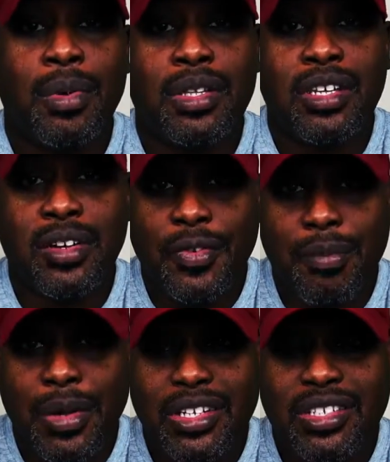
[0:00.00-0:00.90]
But the
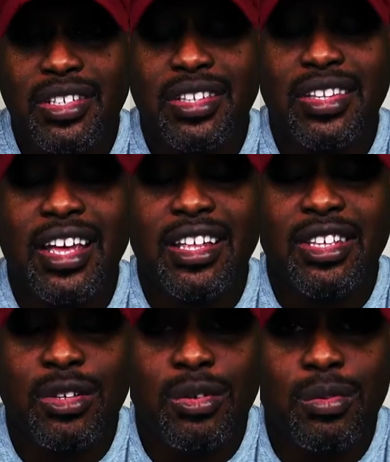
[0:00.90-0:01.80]
information that
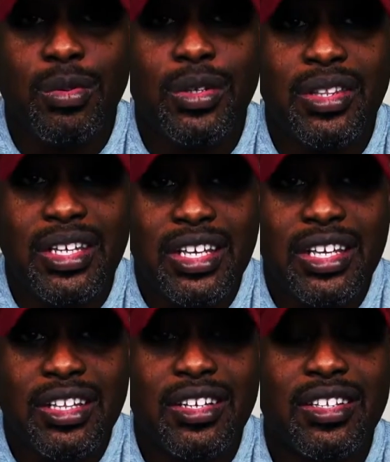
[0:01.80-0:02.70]
you would
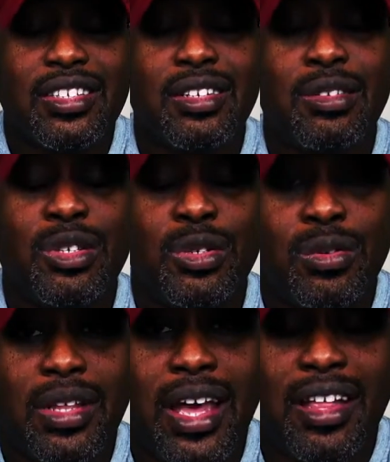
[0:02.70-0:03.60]
need to
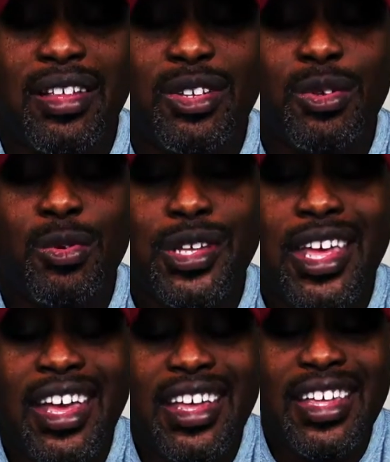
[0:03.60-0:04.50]
do that, you
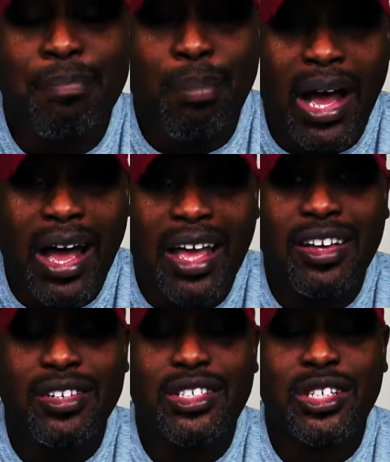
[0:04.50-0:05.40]
can't buy
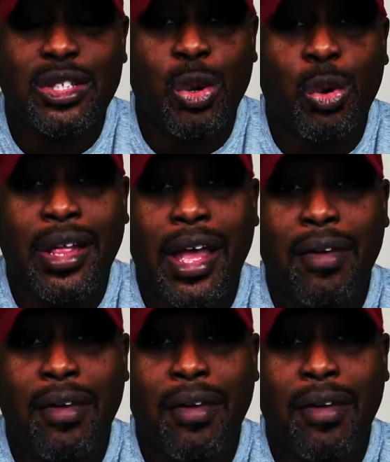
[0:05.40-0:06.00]
because you don't